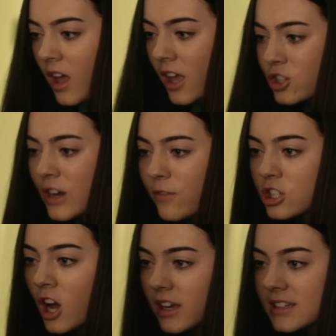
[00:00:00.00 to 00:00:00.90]
And you're never
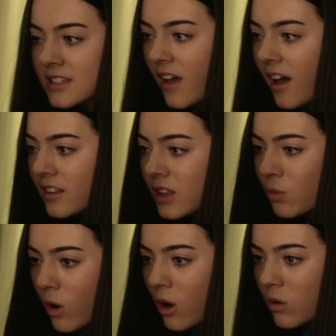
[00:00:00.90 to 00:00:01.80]
talking to that ugly
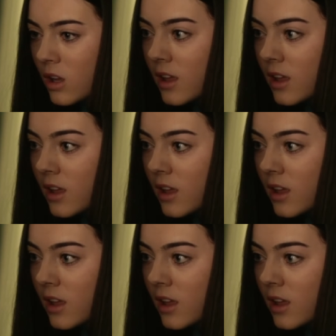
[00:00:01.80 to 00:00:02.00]
Roe.